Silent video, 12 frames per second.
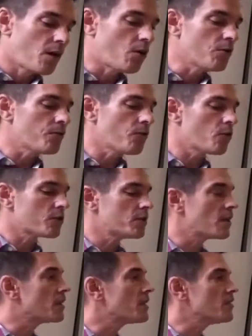
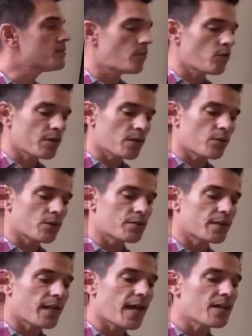Unfortunately, these border
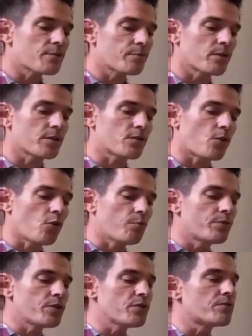crossing experts all
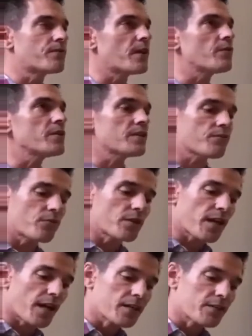produce very
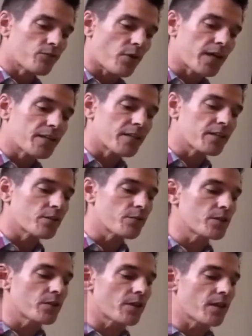different kinds of writing to
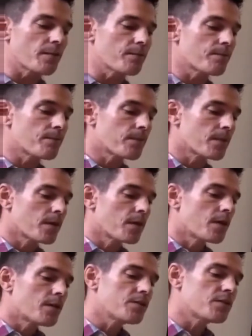each other.
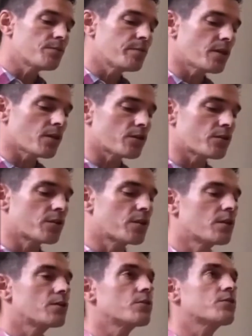This is because
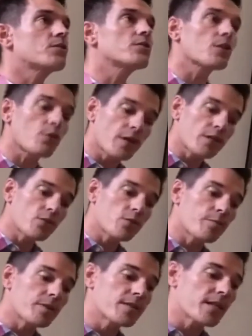just as going to
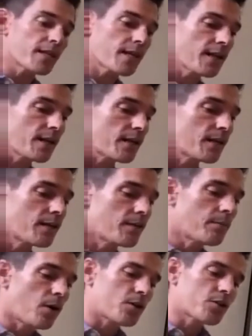a particular
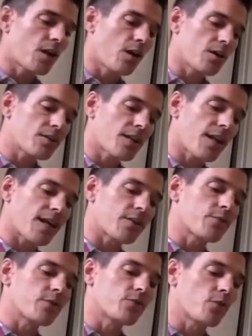Martial arts
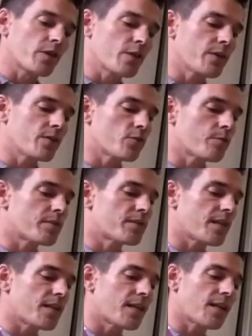class will draw you into a
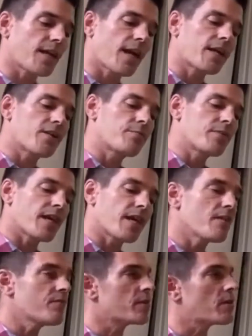particular kind of
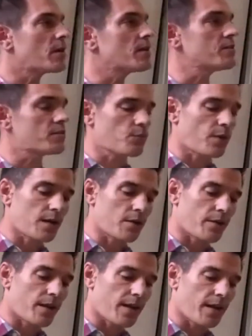behavior, at least while
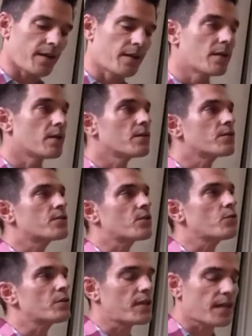you're there.
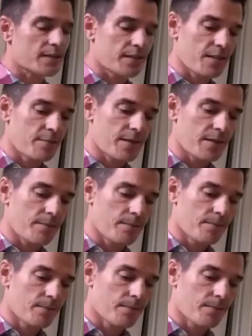So does academia.